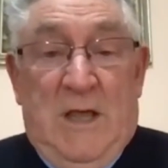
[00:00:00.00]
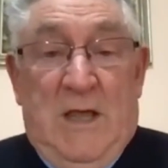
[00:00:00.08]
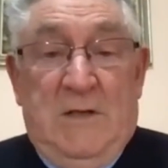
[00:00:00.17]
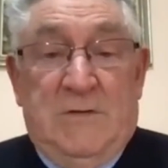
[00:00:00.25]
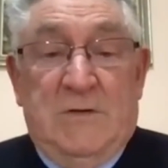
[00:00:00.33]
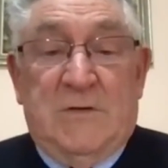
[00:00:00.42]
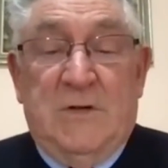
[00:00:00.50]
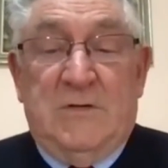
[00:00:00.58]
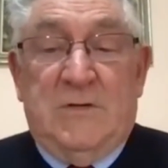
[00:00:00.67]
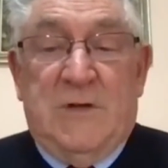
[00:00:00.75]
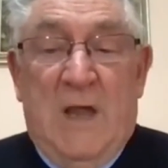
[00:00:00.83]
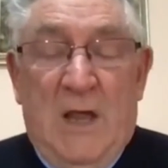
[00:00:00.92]
He just
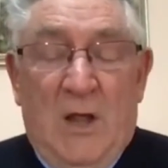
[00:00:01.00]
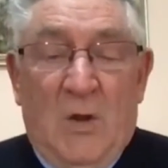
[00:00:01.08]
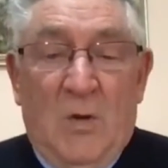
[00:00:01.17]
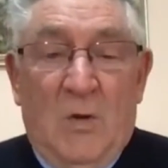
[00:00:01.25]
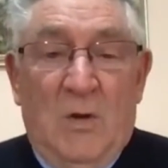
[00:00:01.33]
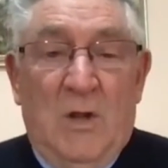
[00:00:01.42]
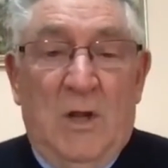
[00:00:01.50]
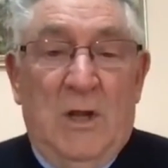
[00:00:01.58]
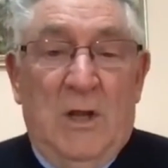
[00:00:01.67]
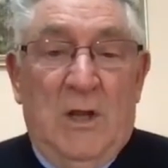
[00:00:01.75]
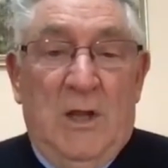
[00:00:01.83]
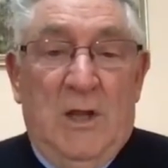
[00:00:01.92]
could tell
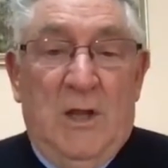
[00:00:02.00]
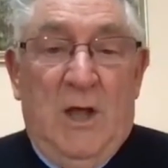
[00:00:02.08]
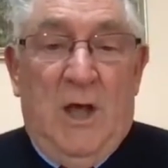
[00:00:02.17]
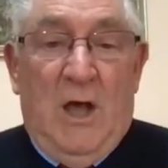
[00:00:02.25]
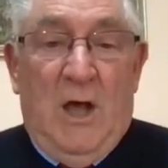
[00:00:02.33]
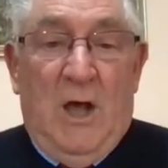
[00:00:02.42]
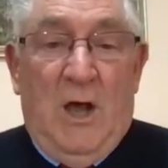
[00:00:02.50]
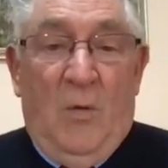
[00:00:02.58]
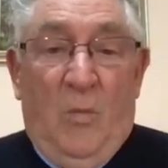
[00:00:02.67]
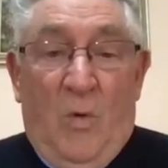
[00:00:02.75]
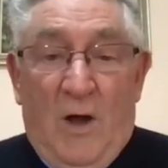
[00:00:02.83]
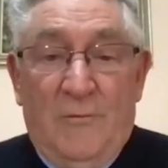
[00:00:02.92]

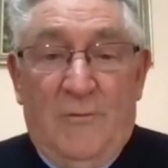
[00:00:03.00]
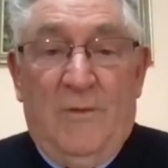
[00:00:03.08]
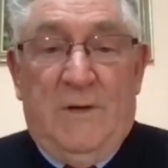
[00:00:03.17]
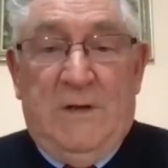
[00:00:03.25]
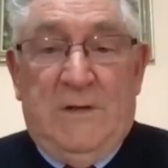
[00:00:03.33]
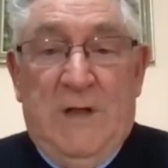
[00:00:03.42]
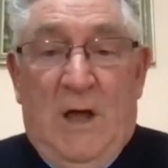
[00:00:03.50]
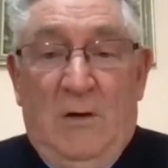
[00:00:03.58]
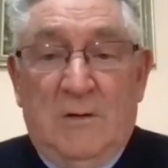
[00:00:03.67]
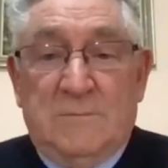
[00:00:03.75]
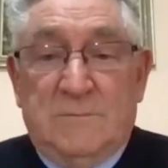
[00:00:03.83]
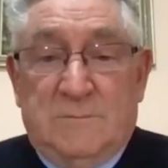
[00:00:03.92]
a wife that he'd
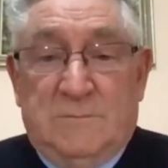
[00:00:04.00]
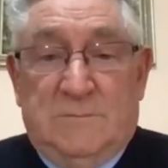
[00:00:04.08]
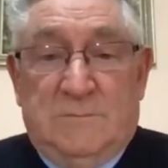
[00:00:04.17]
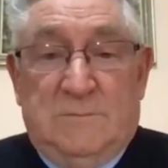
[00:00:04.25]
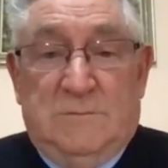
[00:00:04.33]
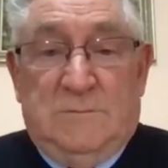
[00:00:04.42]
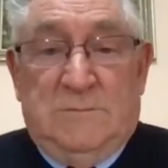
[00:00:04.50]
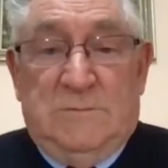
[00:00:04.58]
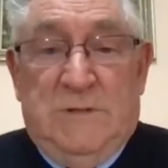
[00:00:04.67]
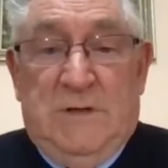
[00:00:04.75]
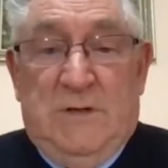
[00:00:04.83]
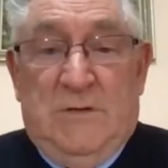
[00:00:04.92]
known
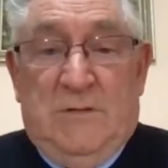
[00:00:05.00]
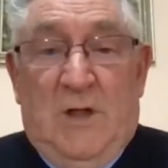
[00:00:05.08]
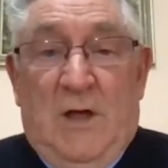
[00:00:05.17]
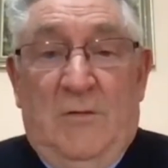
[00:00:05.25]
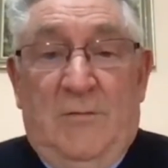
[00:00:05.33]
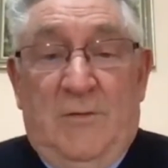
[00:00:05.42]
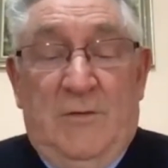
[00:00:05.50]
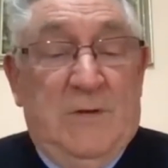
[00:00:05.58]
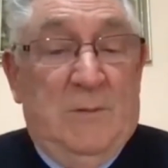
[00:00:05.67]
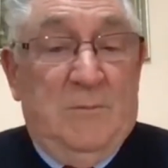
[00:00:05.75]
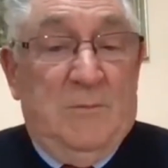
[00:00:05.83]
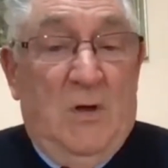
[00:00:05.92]
in his life for
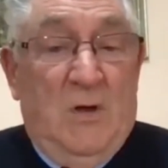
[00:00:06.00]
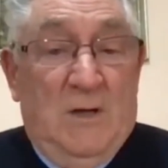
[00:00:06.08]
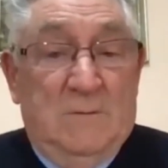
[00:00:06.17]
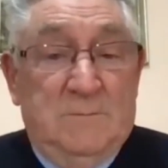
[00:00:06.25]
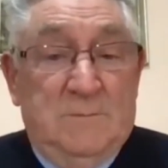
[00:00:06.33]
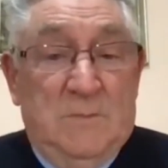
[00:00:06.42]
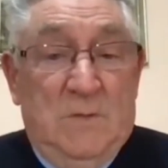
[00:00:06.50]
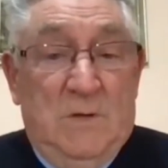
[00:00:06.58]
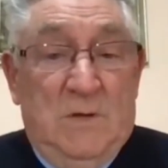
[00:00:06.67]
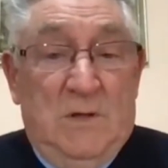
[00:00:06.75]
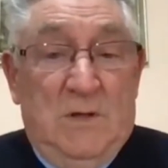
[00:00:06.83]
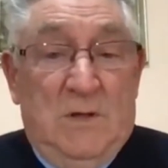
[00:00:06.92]
some time
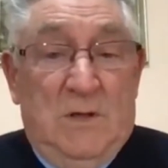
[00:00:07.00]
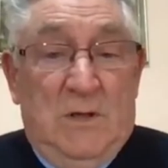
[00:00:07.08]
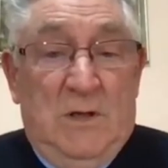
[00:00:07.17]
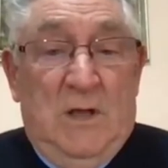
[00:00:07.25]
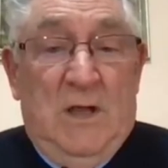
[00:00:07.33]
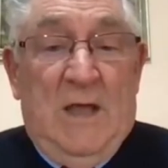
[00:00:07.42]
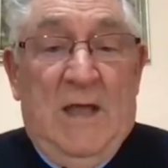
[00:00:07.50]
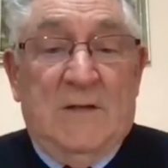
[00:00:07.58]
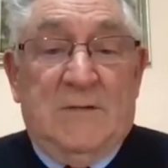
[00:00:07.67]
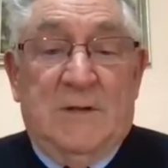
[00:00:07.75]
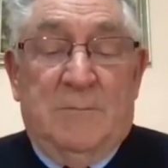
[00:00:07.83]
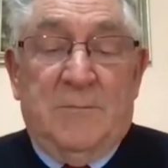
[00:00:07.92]

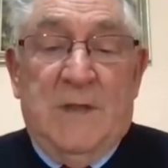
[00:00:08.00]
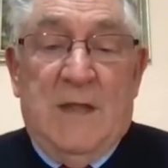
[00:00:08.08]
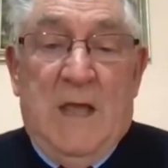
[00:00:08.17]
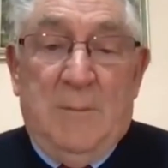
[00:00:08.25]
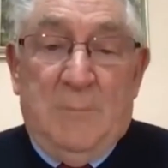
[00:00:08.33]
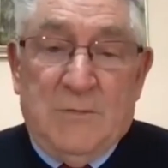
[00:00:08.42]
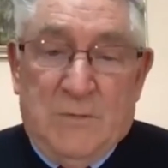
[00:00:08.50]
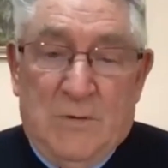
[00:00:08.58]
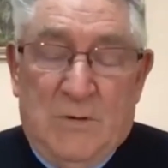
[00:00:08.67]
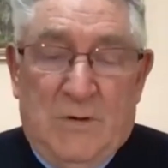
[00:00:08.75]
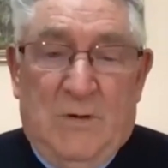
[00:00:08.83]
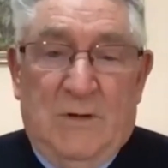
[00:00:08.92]
had something happened
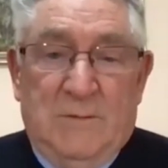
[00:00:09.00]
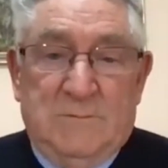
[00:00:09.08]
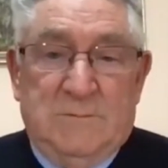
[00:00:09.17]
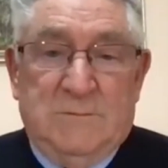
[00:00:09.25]
to her.